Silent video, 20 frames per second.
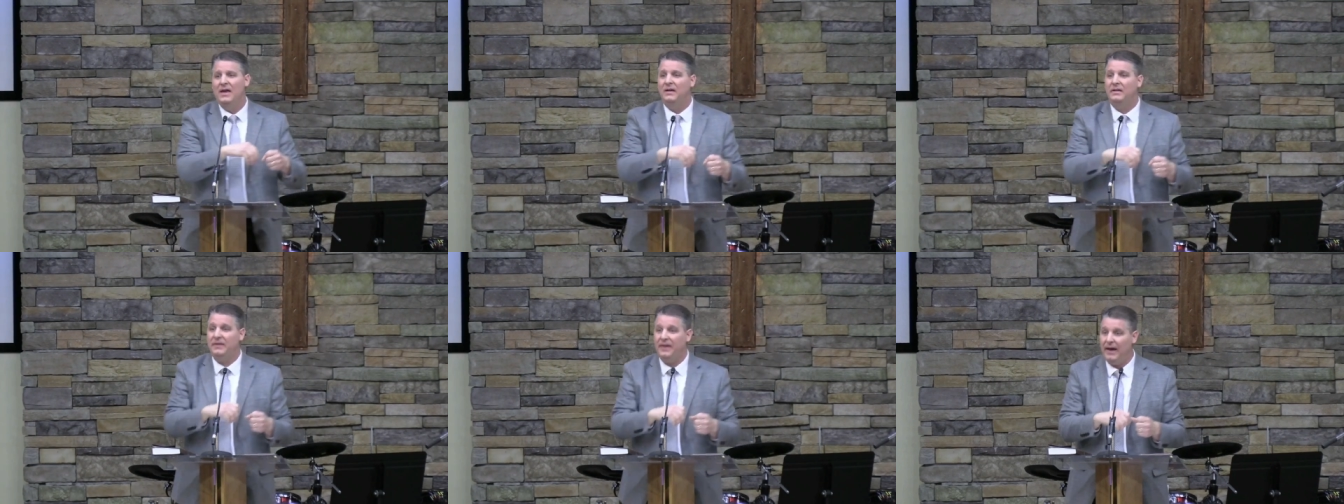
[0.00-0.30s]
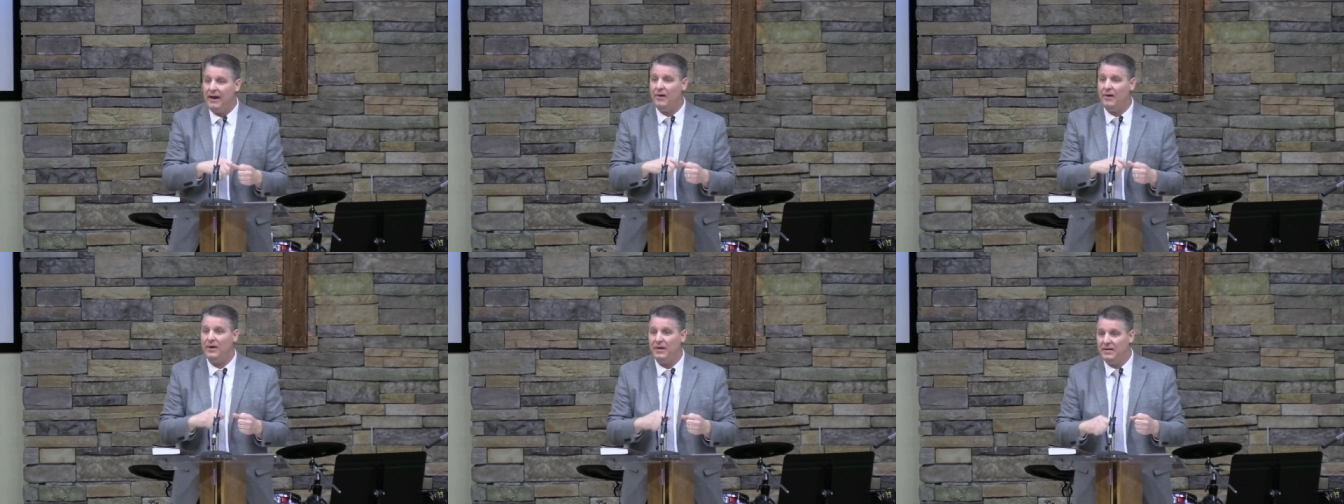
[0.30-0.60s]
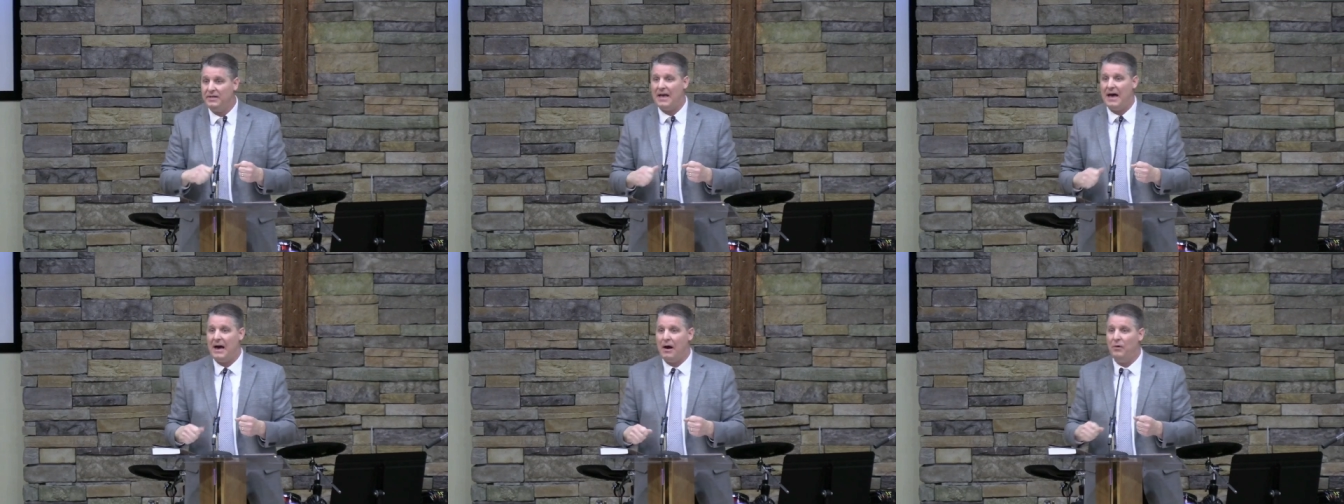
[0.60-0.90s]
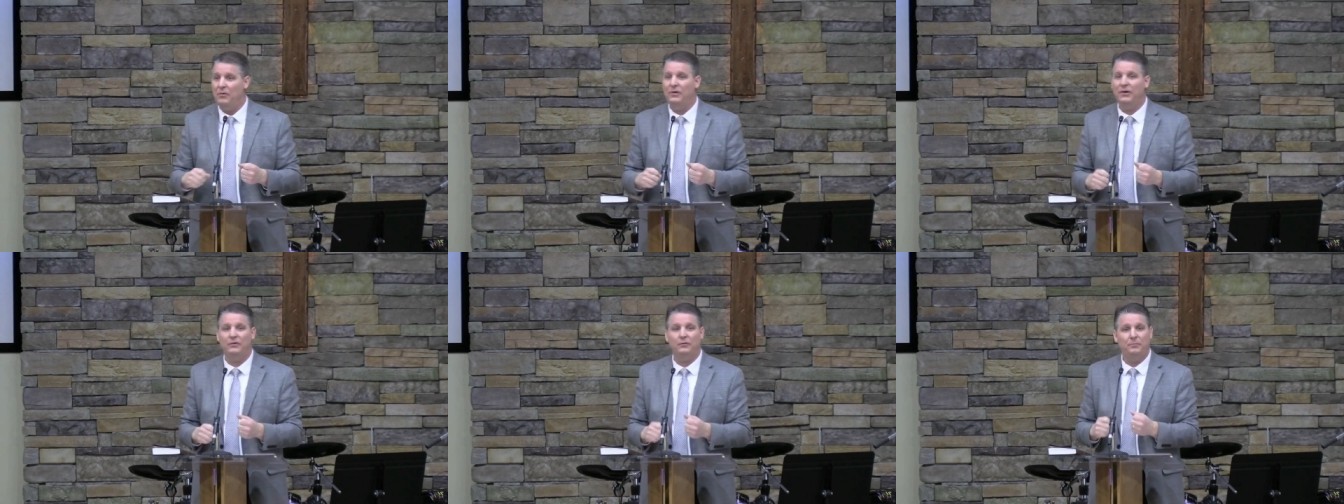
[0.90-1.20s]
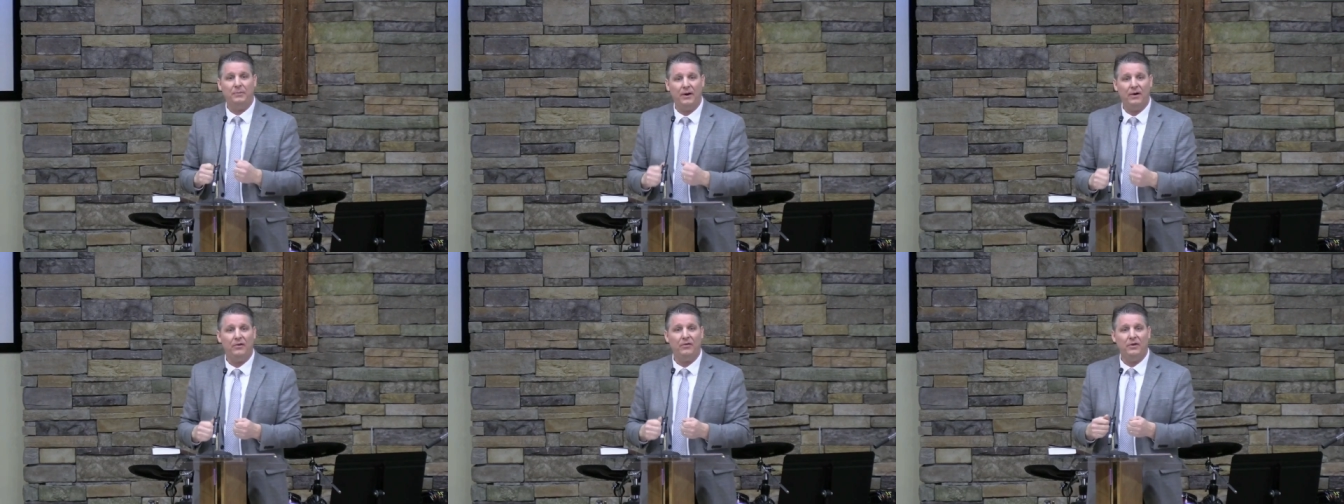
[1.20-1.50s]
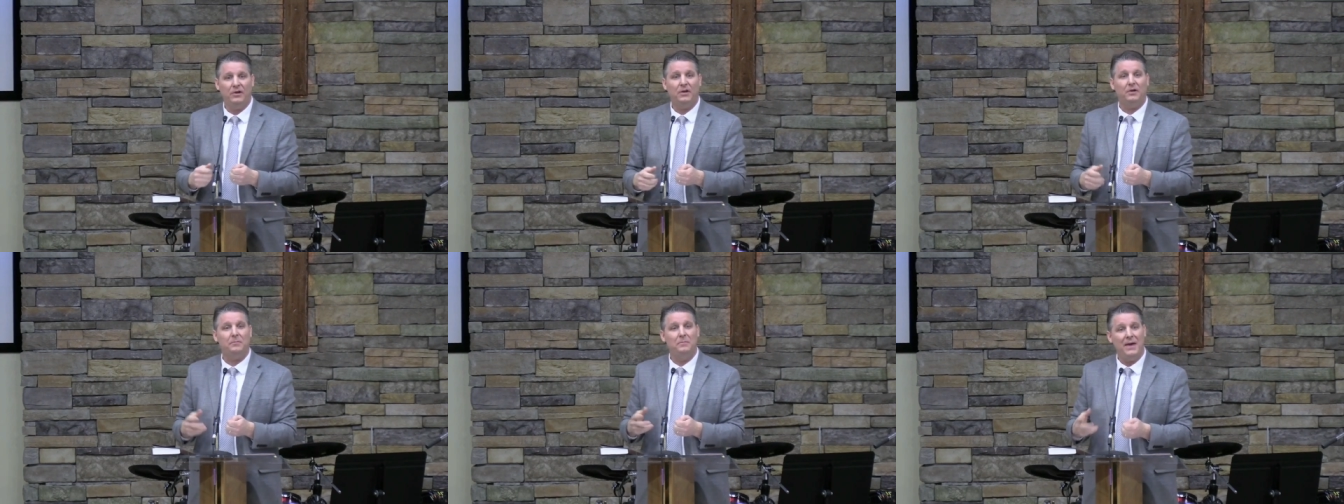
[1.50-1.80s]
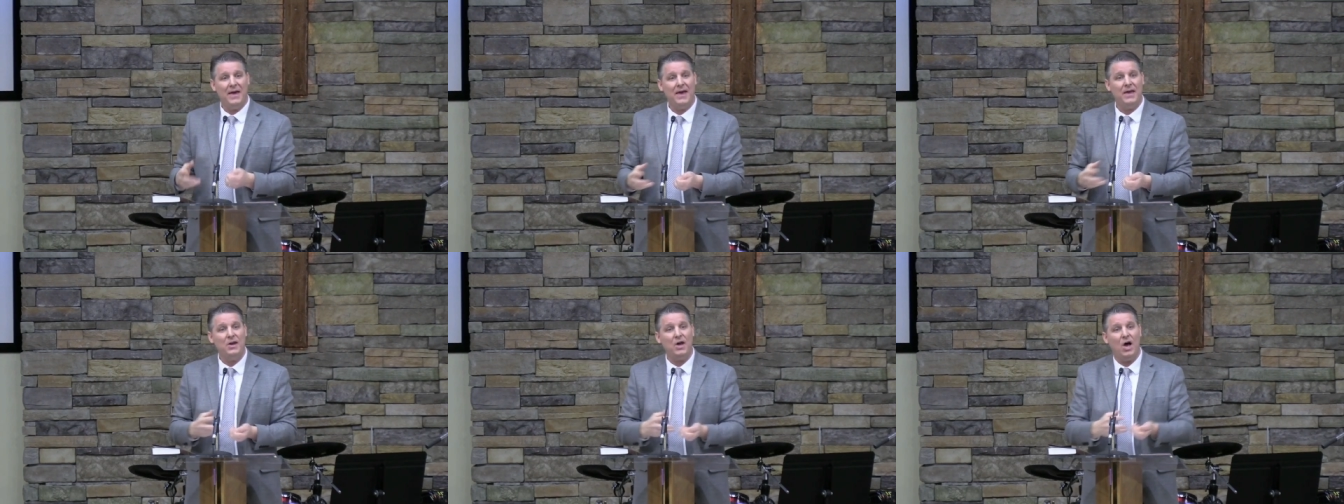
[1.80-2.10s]
carried now this paralytic
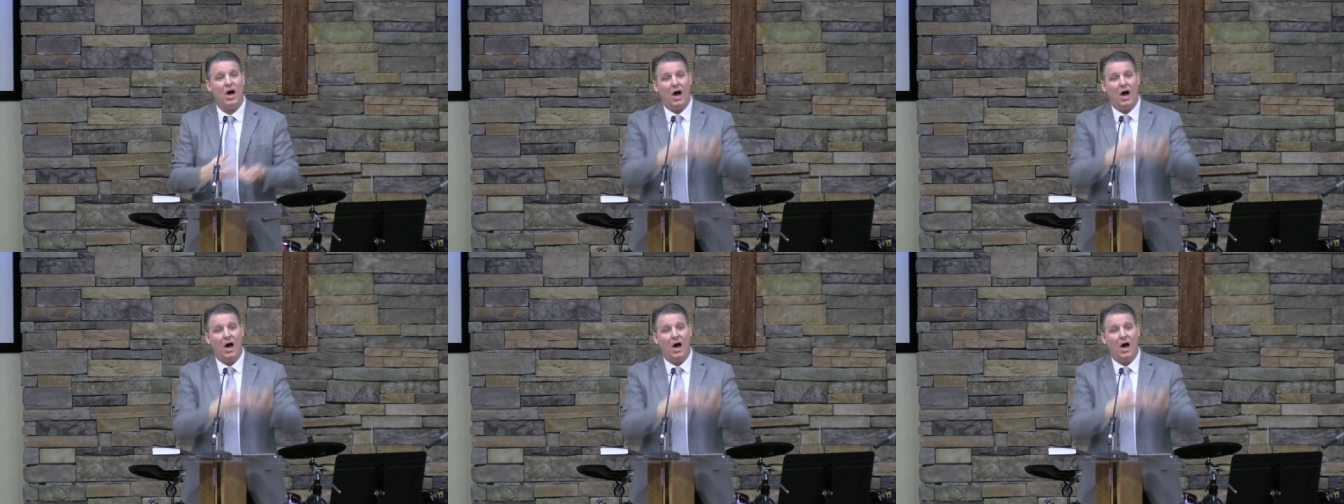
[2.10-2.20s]
man